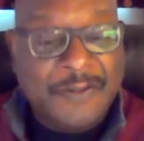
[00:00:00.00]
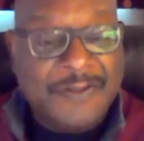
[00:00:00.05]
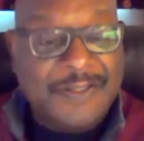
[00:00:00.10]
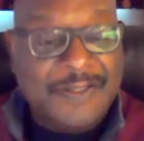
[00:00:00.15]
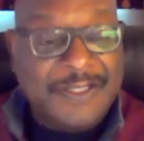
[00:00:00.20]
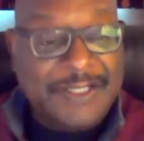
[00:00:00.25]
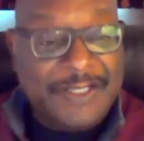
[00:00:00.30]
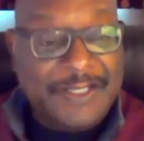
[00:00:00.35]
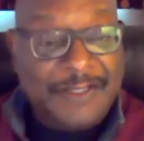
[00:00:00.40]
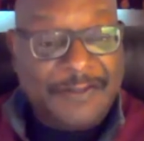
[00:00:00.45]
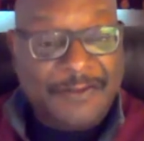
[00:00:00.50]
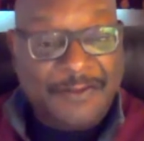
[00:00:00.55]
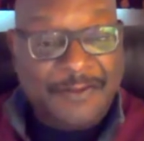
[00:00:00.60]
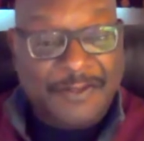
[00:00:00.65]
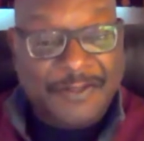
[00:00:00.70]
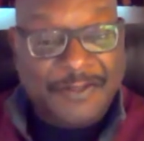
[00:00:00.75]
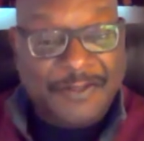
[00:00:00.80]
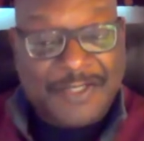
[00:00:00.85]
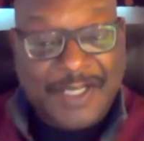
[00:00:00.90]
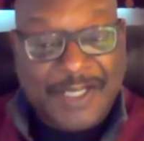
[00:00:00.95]
Then
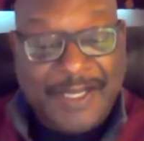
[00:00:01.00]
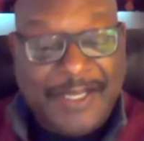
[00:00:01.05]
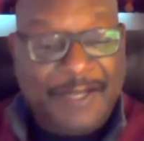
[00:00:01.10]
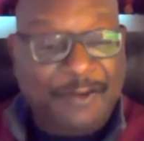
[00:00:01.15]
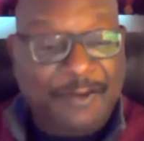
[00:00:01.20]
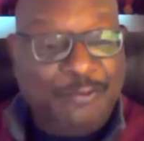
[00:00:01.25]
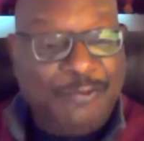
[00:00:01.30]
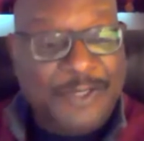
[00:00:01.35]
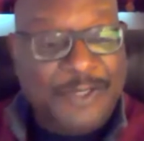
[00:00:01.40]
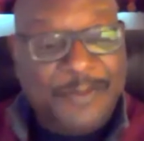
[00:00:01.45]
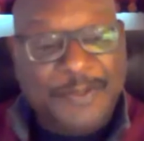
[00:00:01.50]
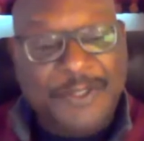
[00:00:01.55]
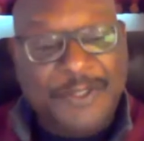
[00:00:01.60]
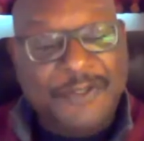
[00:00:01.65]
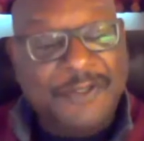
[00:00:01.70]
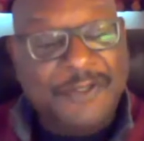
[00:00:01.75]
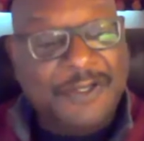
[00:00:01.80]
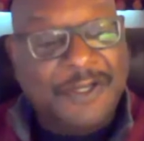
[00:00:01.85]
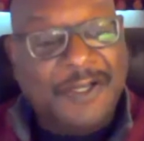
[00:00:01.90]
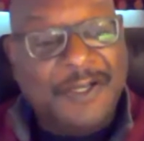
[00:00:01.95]
tie a
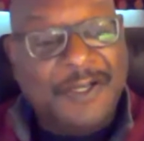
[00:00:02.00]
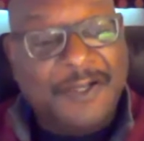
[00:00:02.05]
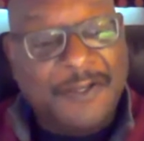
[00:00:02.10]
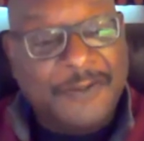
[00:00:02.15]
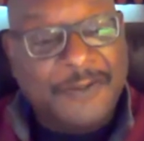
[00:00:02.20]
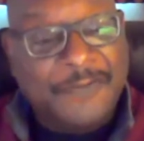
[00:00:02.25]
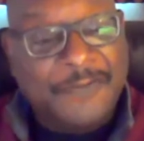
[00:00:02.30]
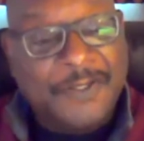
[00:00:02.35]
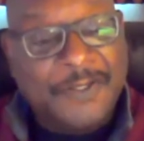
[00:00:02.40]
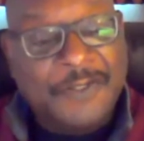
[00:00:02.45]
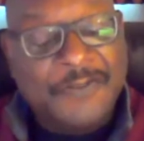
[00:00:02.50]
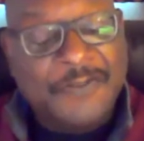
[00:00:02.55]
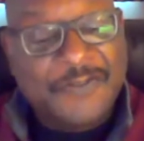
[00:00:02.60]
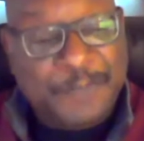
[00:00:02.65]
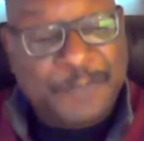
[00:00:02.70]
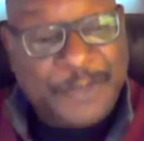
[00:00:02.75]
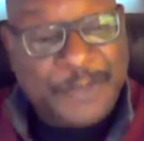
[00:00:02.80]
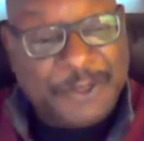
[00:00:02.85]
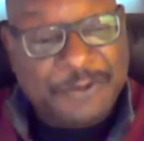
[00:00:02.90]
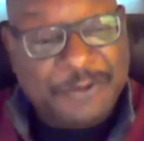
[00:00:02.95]
ribbon of
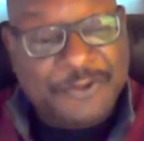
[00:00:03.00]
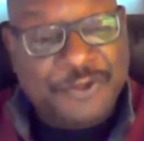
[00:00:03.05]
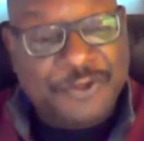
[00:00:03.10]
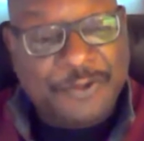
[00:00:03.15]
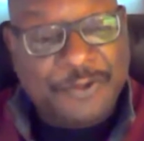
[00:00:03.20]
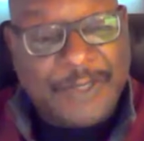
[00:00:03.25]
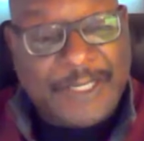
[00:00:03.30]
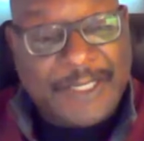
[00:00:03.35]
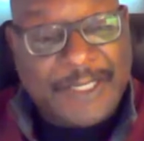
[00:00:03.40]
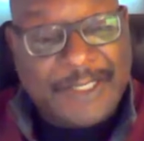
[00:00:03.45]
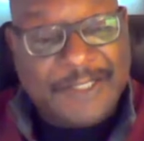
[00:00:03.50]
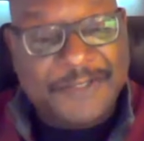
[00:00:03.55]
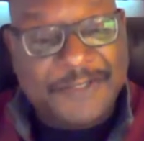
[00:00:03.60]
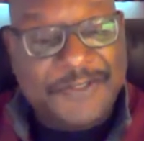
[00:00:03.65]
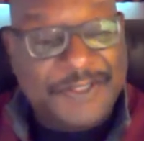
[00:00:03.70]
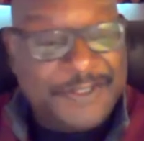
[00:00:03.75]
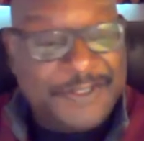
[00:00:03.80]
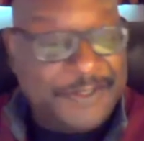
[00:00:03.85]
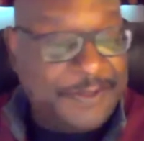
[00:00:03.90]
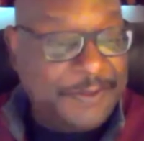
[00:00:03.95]

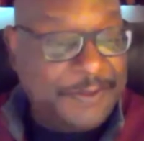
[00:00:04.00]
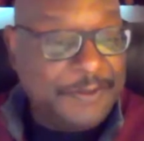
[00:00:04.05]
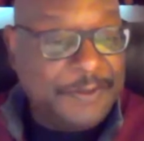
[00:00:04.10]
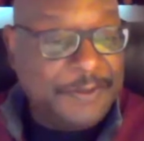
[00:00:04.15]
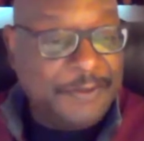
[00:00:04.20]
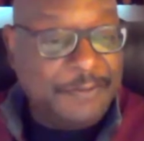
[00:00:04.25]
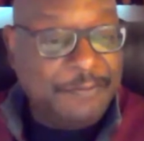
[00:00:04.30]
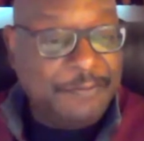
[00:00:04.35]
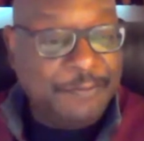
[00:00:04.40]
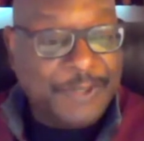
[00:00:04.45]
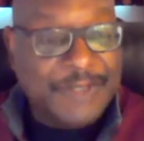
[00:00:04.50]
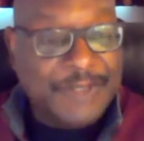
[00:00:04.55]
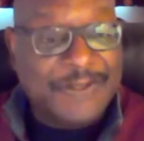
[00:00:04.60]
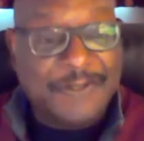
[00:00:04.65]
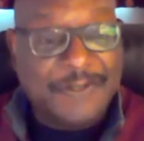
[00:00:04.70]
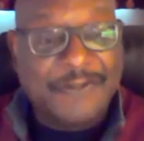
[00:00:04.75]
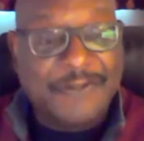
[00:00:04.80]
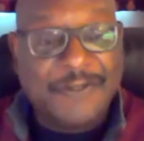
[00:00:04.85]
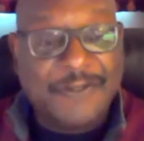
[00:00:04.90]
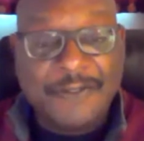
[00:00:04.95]
spirituality with
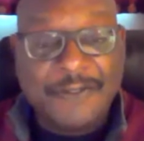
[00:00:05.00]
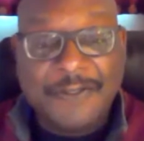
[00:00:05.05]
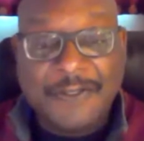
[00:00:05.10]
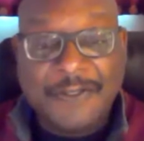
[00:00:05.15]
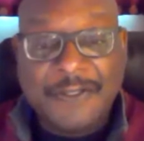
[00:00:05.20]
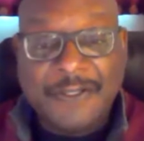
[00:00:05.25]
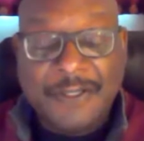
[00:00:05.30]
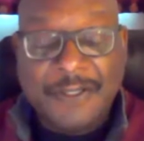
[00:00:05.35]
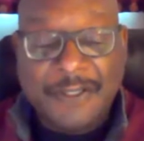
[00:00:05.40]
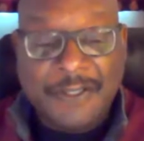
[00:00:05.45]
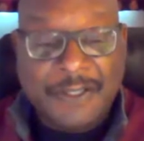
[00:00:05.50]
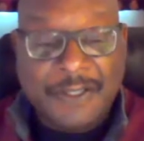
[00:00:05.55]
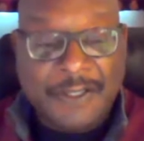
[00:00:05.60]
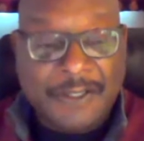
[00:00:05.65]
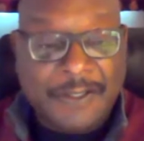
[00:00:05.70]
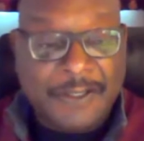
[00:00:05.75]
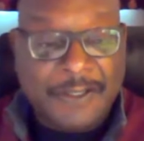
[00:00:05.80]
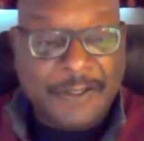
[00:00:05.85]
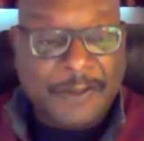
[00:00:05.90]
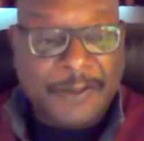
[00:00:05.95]
it,
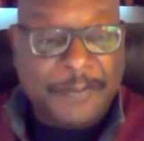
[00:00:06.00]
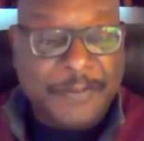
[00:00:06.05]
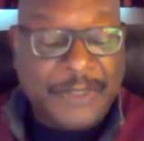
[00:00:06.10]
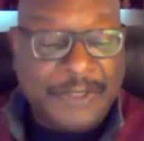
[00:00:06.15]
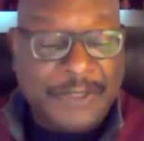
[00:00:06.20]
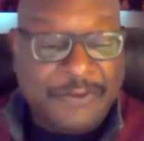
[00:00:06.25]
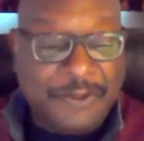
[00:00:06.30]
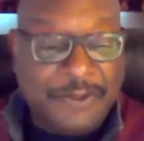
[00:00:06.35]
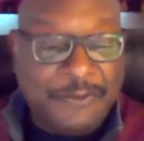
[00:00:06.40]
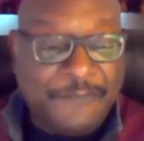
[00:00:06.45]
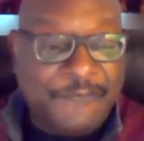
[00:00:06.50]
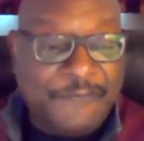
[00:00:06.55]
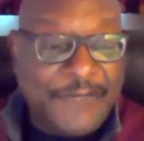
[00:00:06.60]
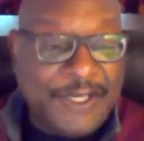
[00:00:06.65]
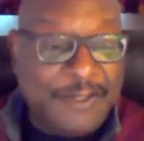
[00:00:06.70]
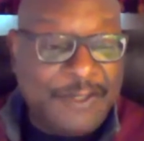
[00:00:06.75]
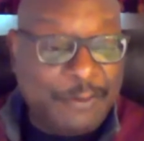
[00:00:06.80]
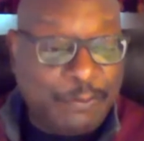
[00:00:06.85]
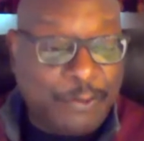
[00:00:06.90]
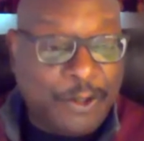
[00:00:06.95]
and your
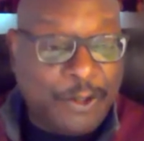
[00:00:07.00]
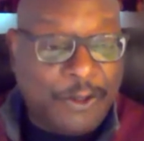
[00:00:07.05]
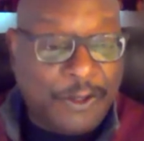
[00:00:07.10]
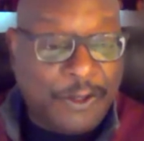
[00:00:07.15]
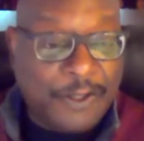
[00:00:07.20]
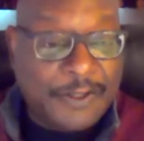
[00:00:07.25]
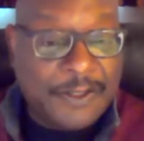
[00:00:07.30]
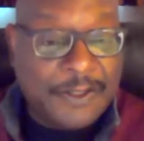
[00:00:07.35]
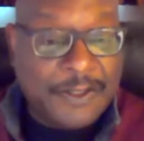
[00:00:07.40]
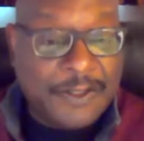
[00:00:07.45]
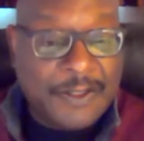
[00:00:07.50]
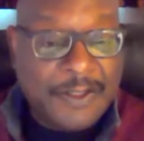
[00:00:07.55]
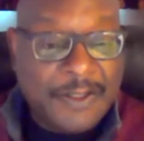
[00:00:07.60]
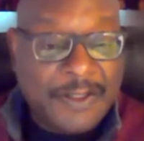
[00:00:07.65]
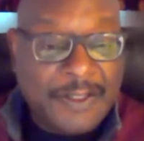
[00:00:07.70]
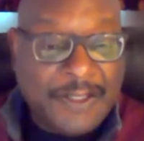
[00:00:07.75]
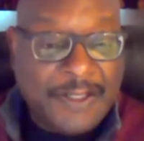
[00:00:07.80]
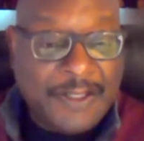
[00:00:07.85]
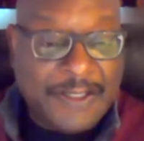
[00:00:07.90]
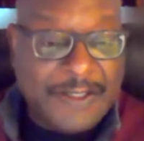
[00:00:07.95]
faith walk.
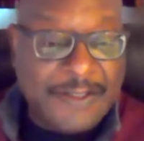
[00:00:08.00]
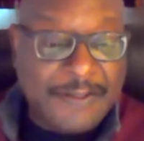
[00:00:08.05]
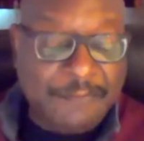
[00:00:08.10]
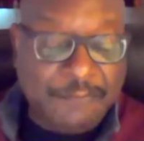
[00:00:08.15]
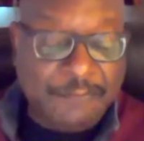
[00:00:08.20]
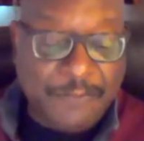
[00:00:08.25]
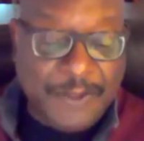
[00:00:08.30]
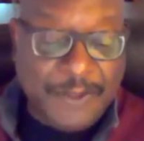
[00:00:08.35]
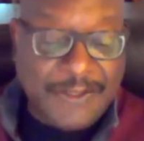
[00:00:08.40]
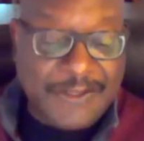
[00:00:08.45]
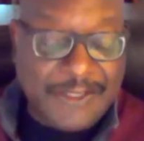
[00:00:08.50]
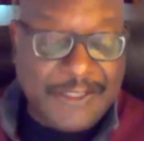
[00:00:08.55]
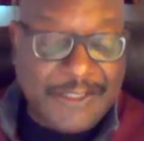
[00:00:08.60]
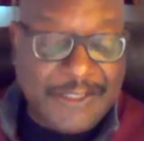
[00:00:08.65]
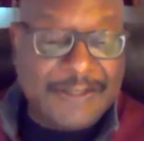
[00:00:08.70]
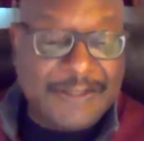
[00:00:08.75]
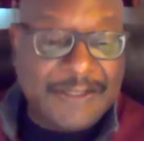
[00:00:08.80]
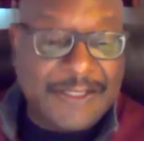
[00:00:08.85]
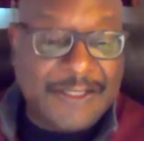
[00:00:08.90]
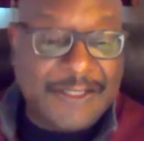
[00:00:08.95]
And we
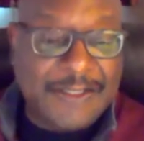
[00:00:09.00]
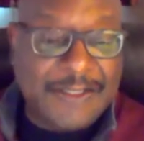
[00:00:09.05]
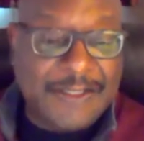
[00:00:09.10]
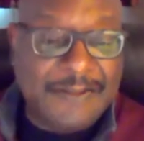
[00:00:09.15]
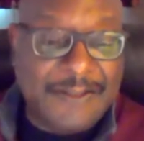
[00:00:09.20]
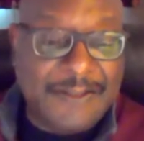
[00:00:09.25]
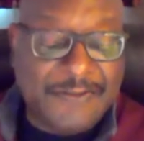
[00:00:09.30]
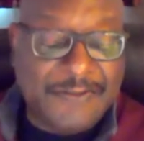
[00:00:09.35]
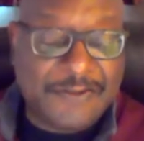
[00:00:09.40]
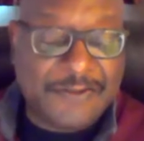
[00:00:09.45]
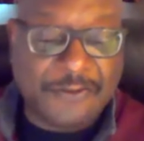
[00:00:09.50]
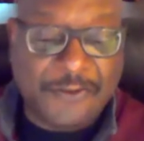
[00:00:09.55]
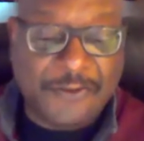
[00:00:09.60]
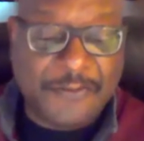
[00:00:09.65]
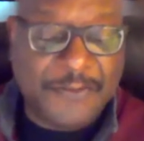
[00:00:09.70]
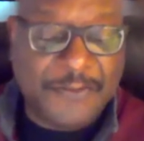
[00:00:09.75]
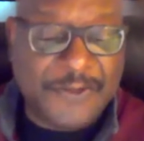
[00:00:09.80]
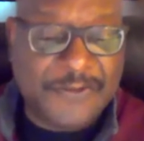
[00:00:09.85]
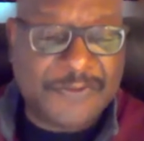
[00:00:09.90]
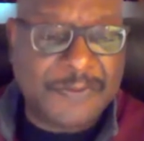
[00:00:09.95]
think that these are
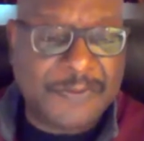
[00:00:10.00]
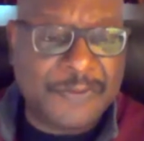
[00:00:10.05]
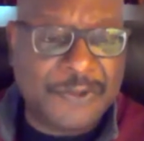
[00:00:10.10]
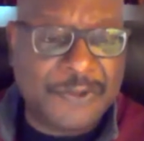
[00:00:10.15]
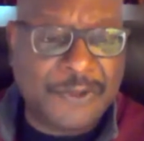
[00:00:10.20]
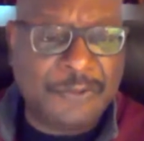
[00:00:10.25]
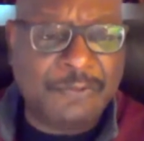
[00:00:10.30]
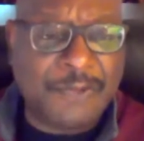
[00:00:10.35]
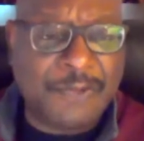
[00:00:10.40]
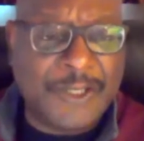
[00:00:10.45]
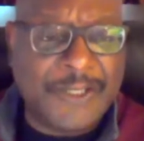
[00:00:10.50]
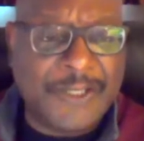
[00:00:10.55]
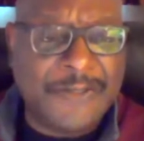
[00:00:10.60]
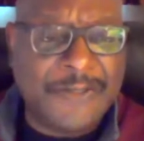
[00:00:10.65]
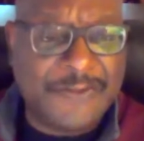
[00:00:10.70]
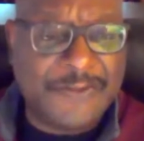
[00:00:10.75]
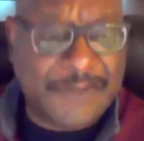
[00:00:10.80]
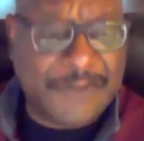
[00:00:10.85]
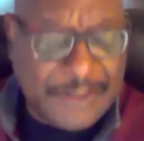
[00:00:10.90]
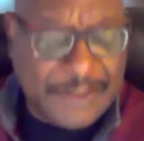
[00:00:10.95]
going to be some good
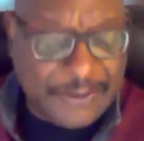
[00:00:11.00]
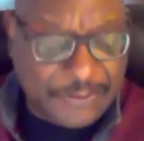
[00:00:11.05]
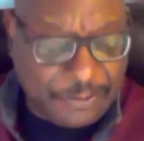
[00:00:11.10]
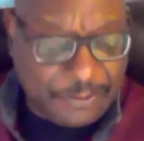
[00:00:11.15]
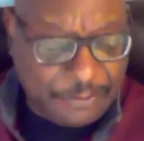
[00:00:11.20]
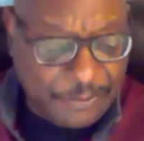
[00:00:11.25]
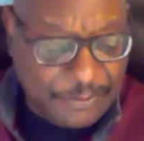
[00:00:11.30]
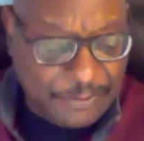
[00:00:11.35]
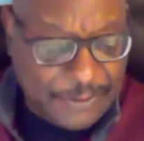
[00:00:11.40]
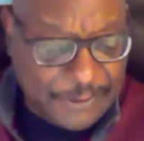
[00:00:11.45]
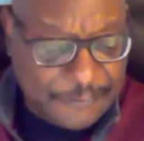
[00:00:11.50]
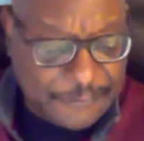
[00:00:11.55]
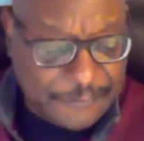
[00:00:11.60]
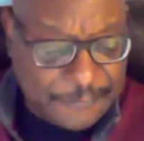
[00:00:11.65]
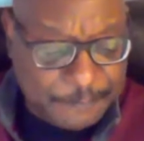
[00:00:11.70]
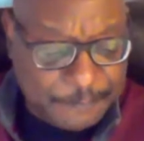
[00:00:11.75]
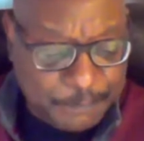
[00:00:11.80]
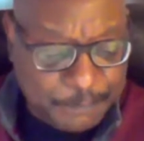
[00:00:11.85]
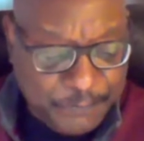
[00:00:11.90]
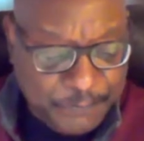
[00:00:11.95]
ways to get through this.